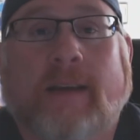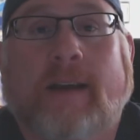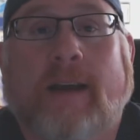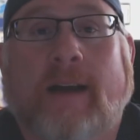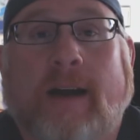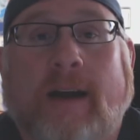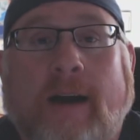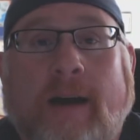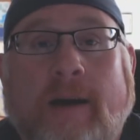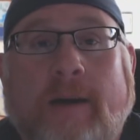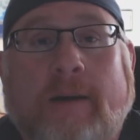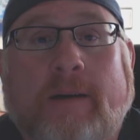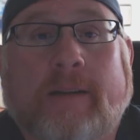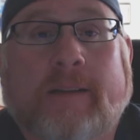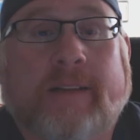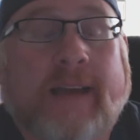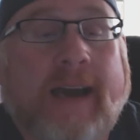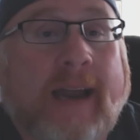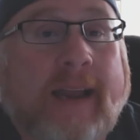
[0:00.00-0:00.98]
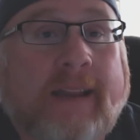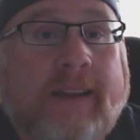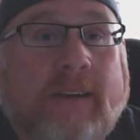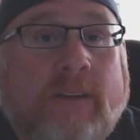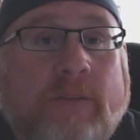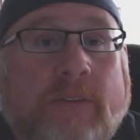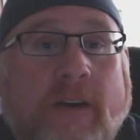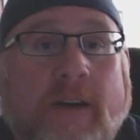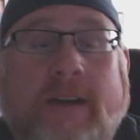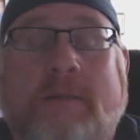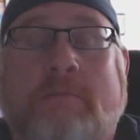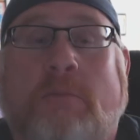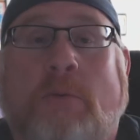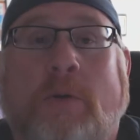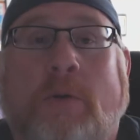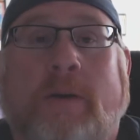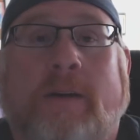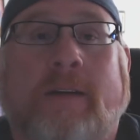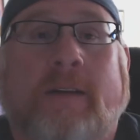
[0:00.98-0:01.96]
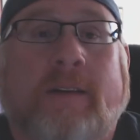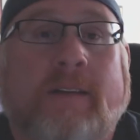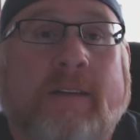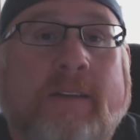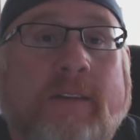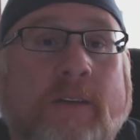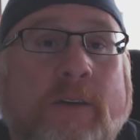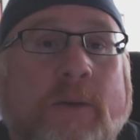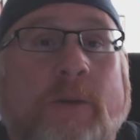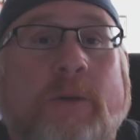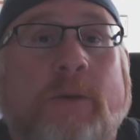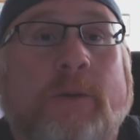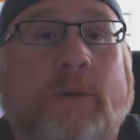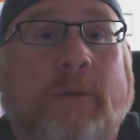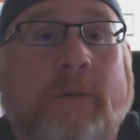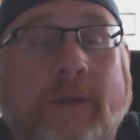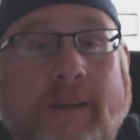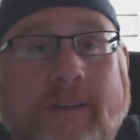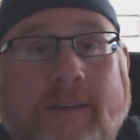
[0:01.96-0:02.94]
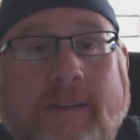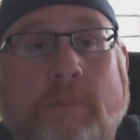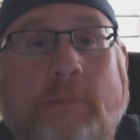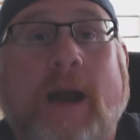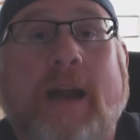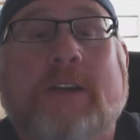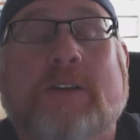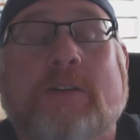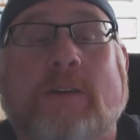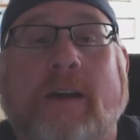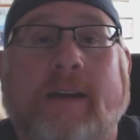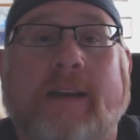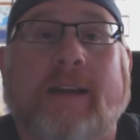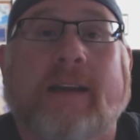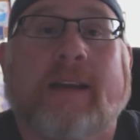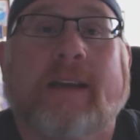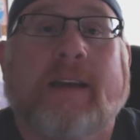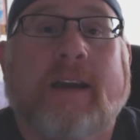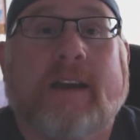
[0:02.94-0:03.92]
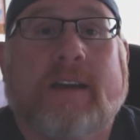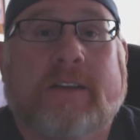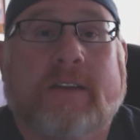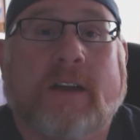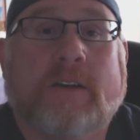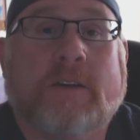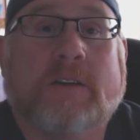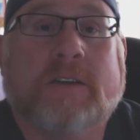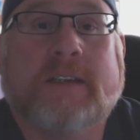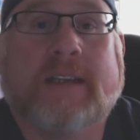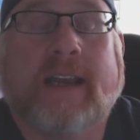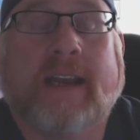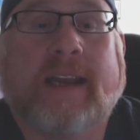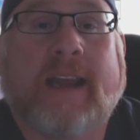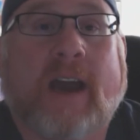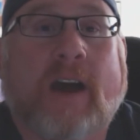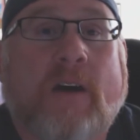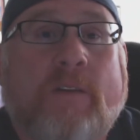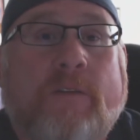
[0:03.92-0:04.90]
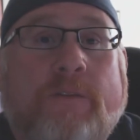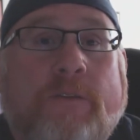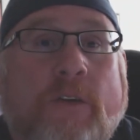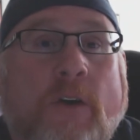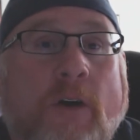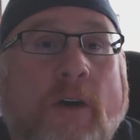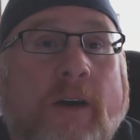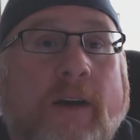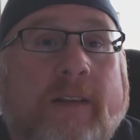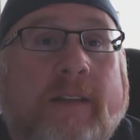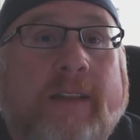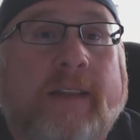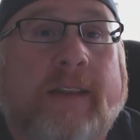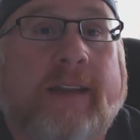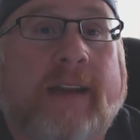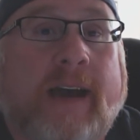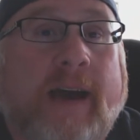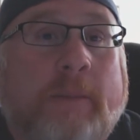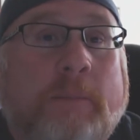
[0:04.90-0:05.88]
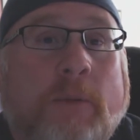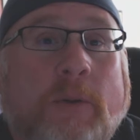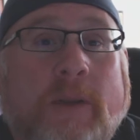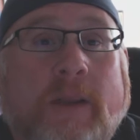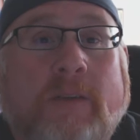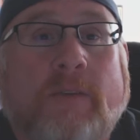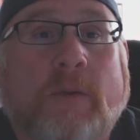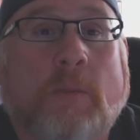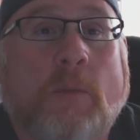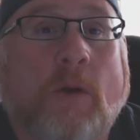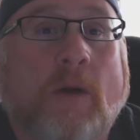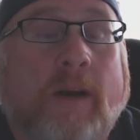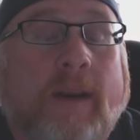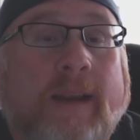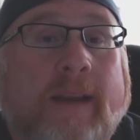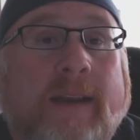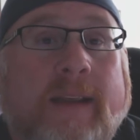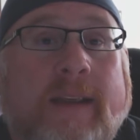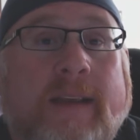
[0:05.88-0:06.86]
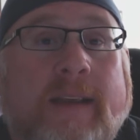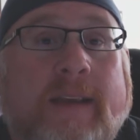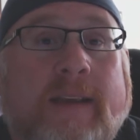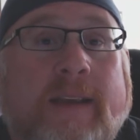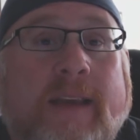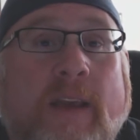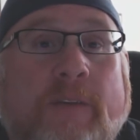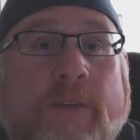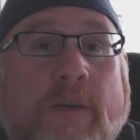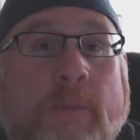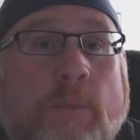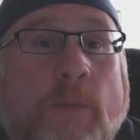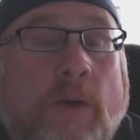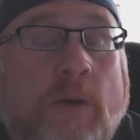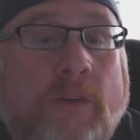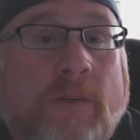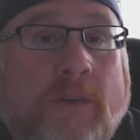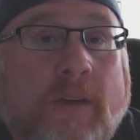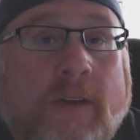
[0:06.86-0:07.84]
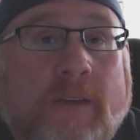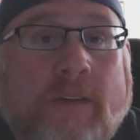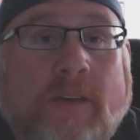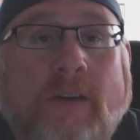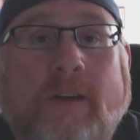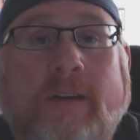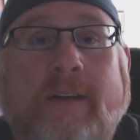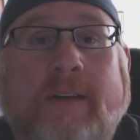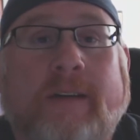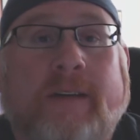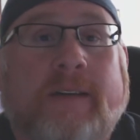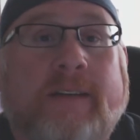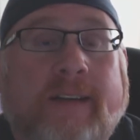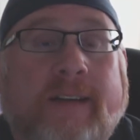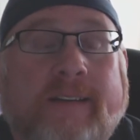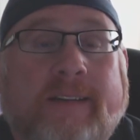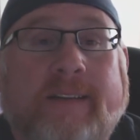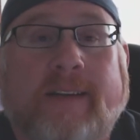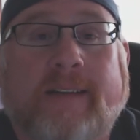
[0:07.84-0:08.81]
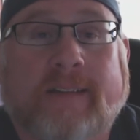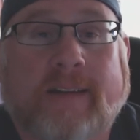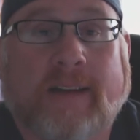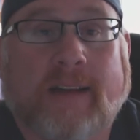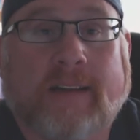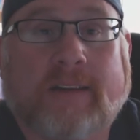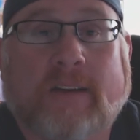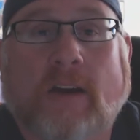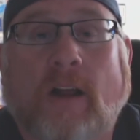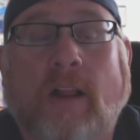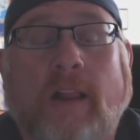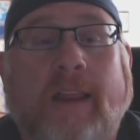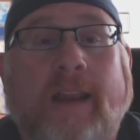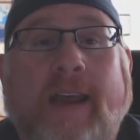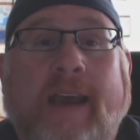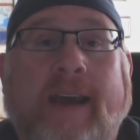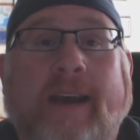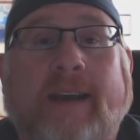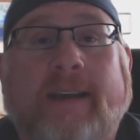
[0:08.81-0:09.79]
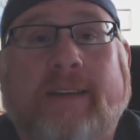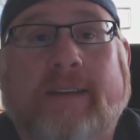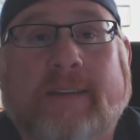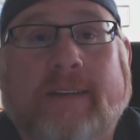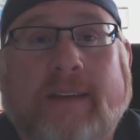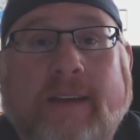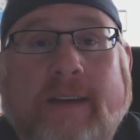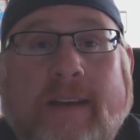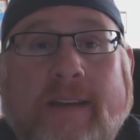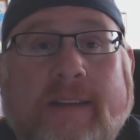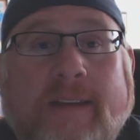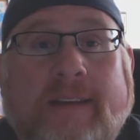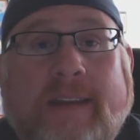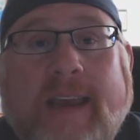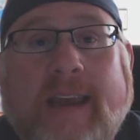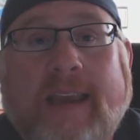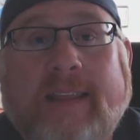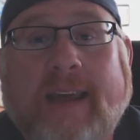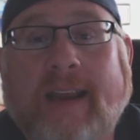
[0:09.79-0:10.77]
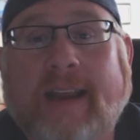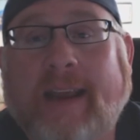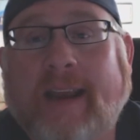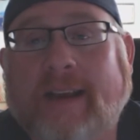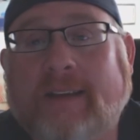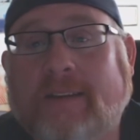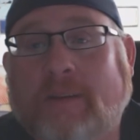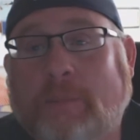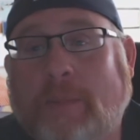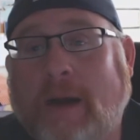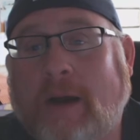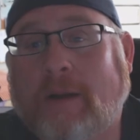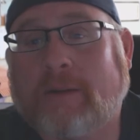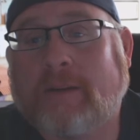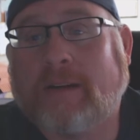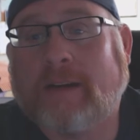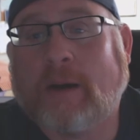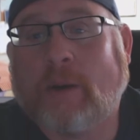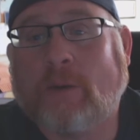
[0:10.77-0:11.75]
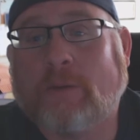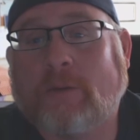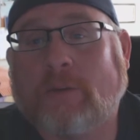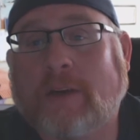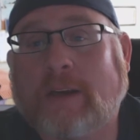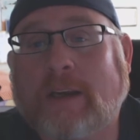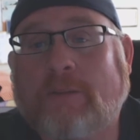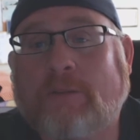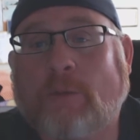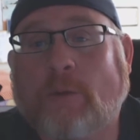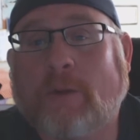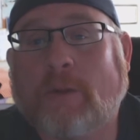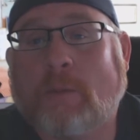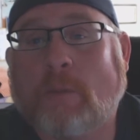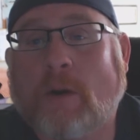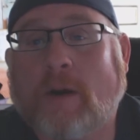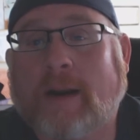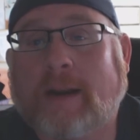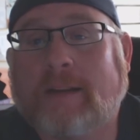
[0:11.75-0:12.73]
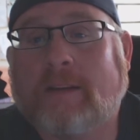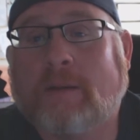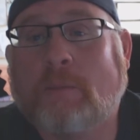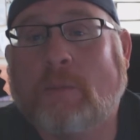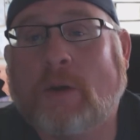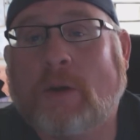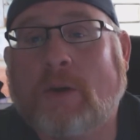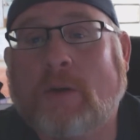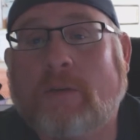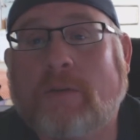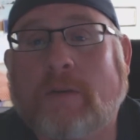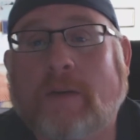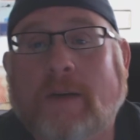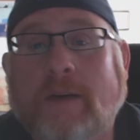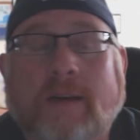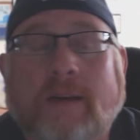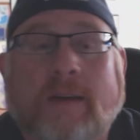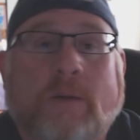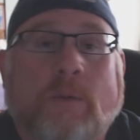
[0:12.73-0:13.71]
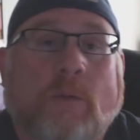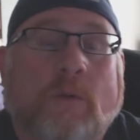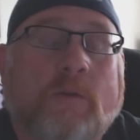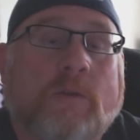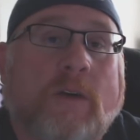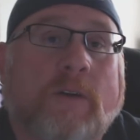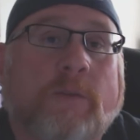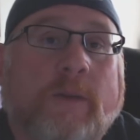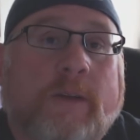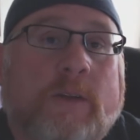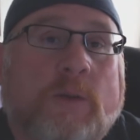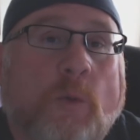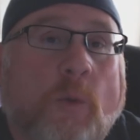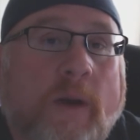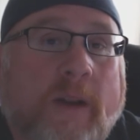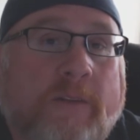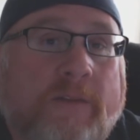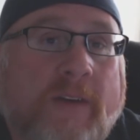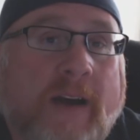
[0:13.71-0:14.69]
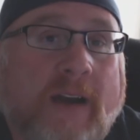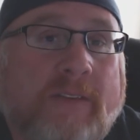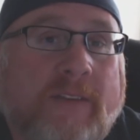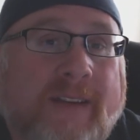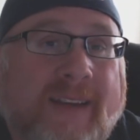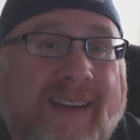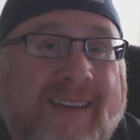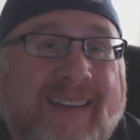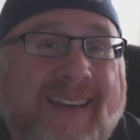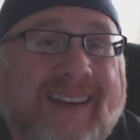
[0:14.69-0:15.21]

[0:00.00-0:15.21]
That is very important to, at least in my trading, to understand how far that I believe a market, if it moves a certain distance, let's call it X, the day that X amount that I was looking for the market to move was roughly 25 ticks.